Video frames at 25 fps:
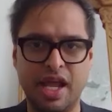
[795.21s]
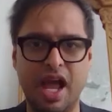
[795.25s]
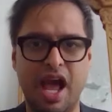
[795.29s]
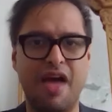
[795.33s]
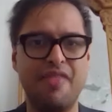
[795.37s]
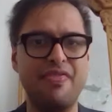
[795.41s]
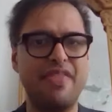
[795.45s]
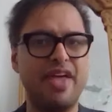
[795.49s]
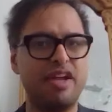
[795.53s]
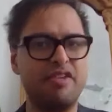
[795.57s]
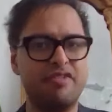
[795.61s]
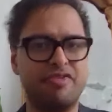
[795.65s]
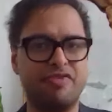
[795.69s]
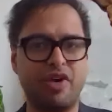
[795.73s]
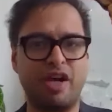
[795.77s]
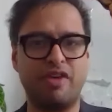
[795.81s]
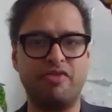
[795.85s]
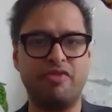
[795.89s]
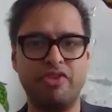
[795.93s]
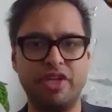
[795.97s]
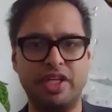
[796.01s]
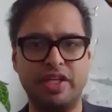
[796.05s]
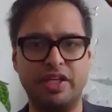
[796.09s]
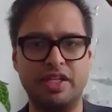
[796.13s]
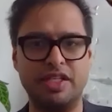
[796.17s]
And then for
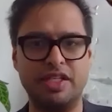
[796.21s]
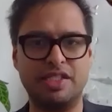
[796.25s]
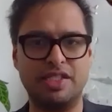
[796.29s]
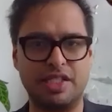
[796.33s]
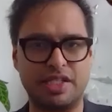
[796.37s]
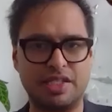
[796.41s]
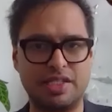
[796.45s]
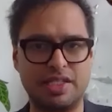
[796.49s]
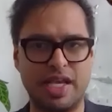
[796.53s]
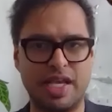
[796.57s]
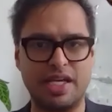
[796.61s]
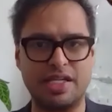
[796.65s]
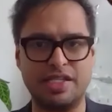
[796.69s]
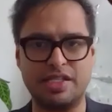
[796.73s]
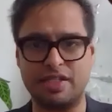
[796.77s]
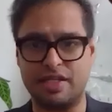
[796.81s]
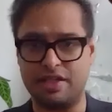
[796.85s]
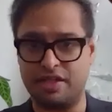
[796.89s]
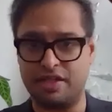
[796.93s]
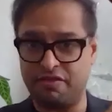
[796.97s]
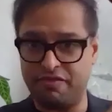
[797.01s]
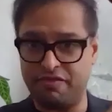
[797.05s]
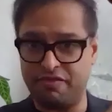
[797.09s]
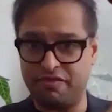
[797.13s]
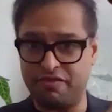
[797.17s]
every success, an
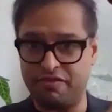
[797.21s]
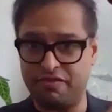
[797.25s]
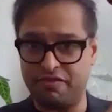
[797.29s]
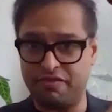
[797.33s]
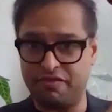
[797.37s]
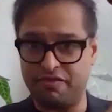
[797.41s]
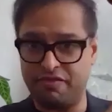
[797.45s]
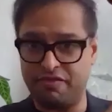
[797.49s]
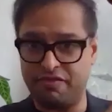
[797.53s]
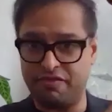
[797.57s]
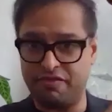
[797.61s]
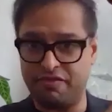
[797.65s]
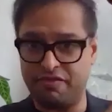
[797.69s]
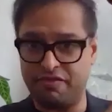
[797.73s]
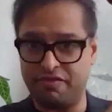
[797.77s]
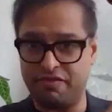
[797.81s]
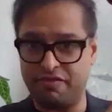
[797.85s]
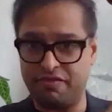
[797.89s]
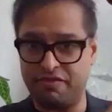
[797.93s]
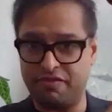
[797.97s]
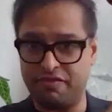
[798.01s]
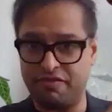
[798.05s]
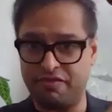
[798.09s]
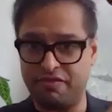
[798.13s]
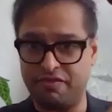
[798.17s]
investor
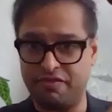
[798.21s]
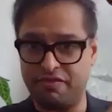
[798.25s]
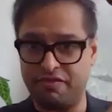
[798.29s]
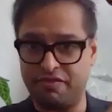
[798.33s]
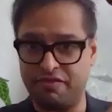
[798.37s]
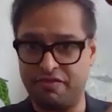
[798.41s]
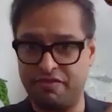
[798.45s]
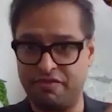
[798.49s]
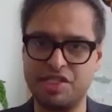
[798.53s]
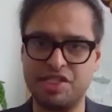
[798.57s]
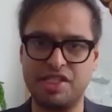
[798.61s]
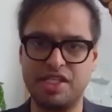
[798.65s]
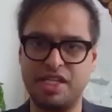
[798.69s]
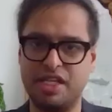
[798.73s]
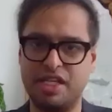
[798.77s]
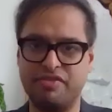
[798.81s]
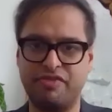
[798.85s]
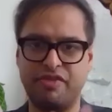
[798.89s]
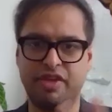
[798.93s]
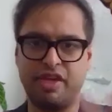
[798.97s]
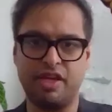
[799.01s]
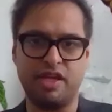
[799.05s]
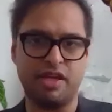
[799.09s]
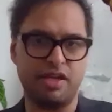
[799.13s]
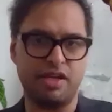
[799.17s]
will
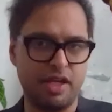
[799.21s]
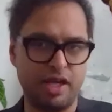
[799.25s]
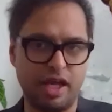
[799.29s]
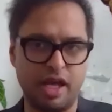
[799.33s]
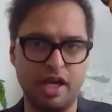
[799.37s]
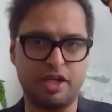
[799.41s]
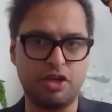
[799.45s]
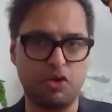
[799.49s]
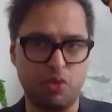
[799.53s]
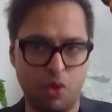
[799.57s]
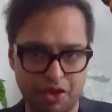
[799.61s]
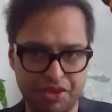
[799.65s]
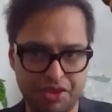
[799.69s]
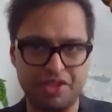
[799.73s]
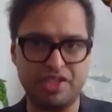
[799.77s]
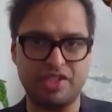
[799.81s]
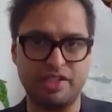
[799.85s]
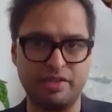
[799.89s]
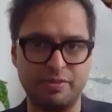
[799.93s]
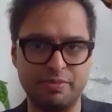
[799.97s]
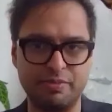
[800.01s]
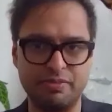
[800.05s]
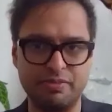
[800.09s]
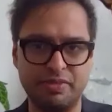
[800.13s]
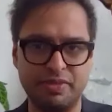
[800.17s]
receive a
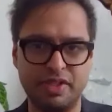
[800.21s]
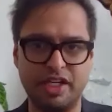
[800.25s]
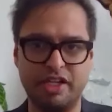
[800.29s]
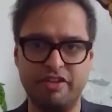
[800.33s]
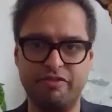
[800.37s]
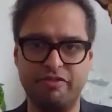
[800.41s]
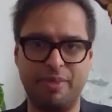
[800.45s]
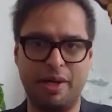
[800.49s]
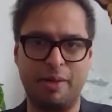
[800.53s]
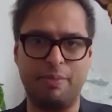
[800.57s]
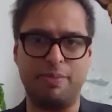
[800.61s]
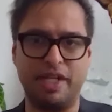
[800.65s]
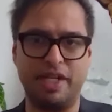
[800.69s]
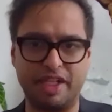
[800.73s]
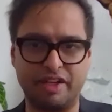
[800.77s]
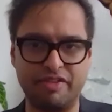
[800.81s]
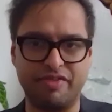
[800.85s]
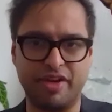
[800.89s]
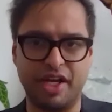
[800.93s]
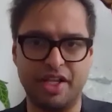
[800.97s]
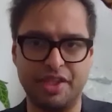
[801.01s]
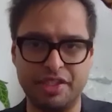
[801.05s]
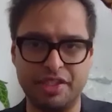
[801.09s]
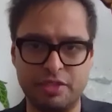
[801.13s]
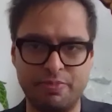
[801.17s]
quantum of public
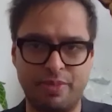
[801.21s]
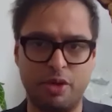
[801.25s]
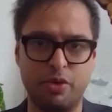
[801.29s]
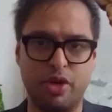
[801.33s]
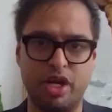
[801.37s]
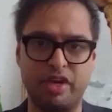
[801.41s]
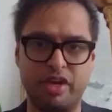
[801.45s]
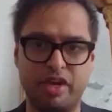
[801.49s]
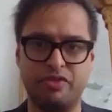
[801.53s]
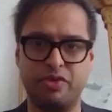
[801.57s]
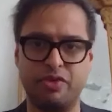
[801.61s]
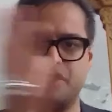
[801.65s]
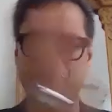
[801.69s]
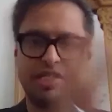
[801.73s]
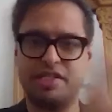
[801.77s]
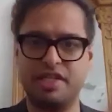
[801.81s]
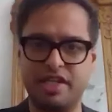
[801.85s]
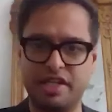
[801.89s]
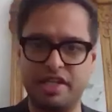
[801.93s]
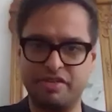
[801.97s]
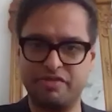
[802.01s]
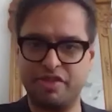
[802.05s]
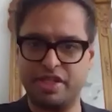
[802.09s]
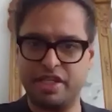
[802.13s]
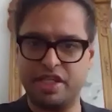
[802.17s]
funds by way of
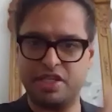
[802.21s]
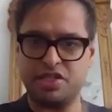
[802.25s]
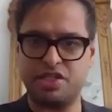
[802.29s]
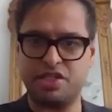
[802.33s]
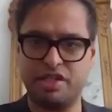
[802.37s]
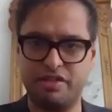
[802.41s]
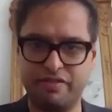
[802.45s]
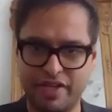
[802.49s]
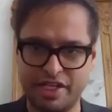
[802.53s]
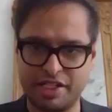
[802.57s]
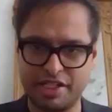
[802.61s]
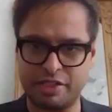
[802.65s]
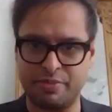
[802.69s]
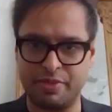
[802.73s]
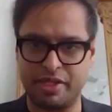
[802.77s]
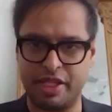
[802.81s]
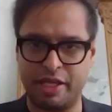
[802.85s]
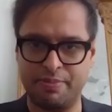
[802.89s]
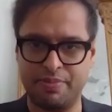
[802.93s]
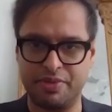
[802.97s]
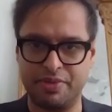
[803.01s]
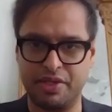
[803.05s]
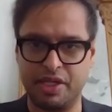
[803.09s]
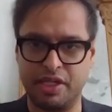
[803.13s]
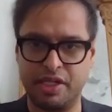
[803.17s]
return for the initial investment they
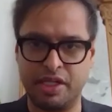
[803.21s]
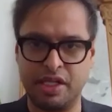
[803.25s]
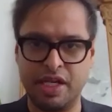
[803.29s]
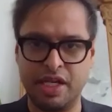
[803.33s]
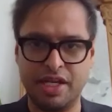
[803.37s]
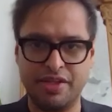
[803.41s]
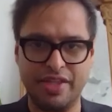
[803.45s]
put in.